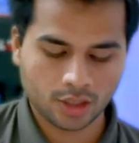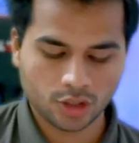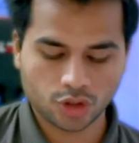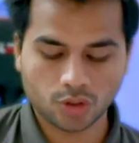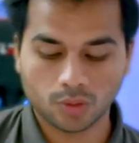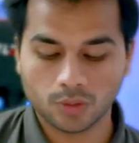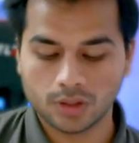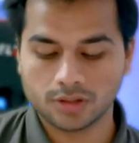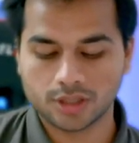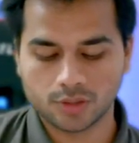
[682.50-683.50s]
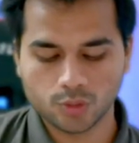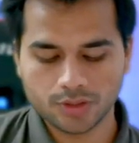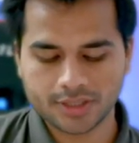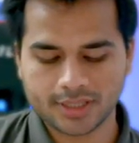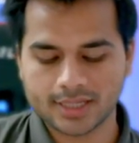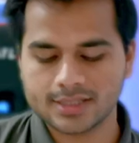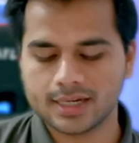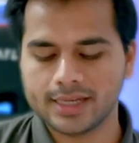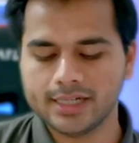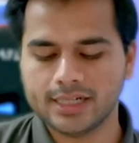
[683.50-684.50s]
So the rule says the
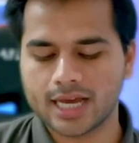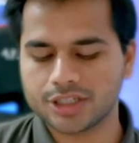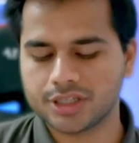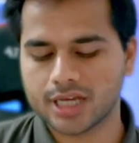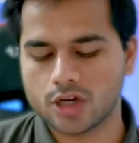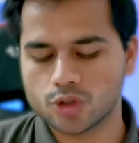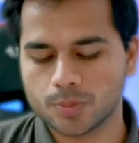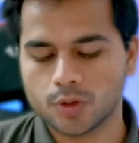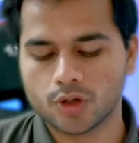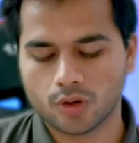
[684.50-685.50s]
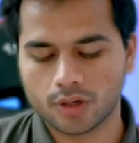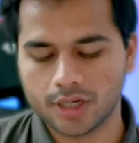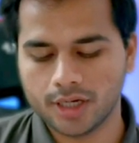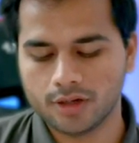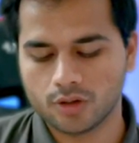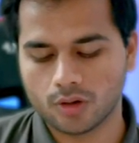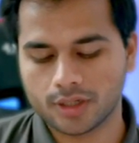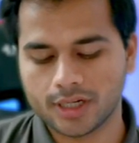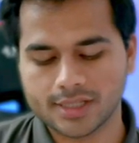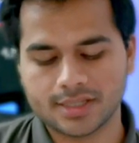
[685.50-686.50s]
lake dash and the houseboat rotted.
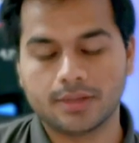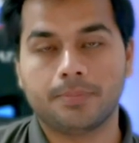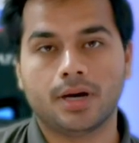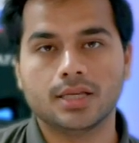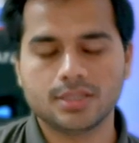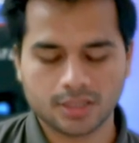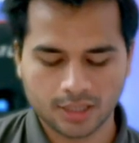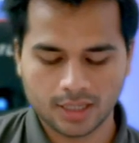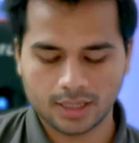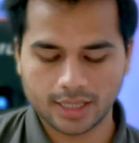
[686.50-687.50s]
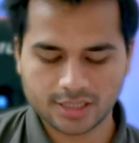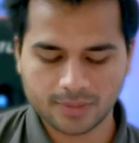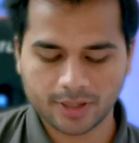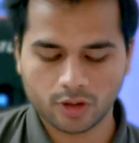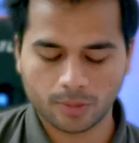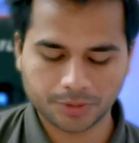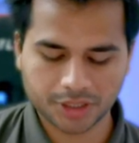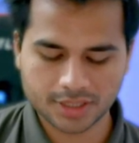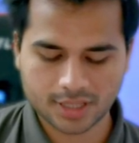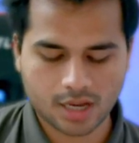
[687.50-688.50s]
Rotted is in the past. Let's say my
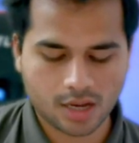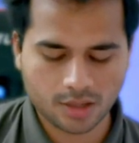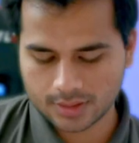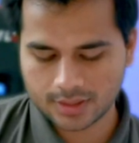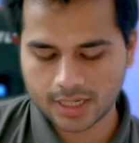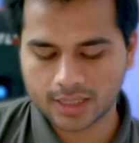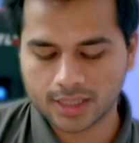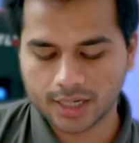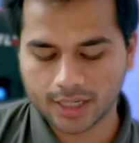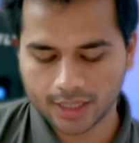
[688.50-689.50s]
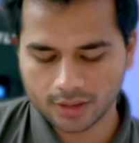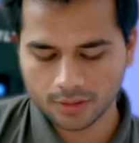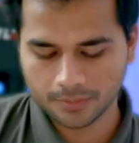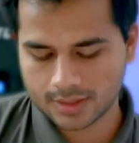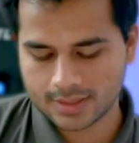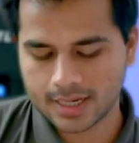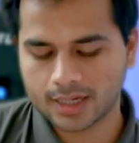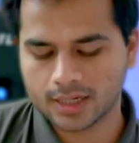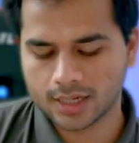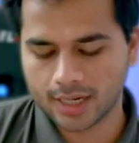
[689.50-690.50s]
options are stagnating,
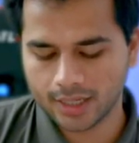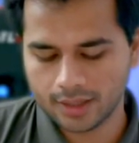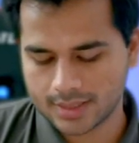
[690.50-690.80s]
stagnate,